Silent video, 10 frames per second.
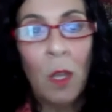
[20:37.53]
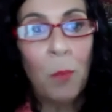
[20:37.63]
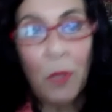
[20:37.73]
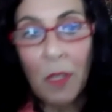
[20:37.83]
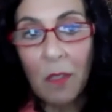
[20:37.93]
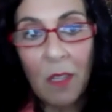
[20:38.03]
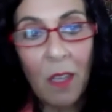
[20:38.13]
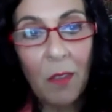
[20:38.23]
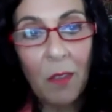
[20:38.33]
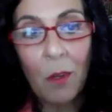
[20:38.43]
putting
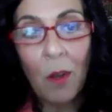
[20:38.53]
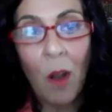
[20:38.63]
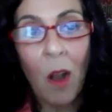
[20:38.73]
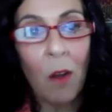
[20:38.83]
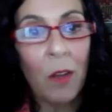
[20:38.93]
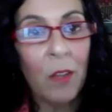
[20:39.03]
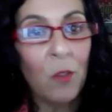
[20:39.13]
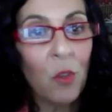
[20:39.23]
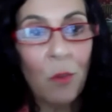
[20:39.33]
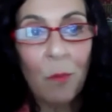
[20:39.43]
together our
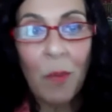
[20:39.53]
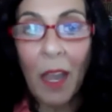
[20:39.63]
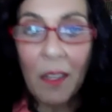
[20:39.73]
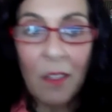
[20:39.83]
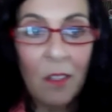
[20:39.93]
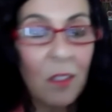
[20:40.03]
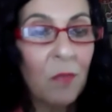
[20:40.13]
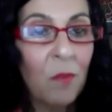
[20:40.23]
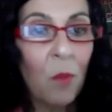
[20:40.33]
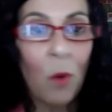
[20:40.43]
interim guidance
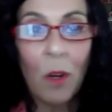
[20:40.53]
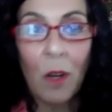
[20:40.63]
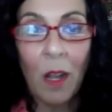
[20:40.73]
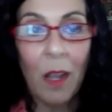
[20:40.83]
for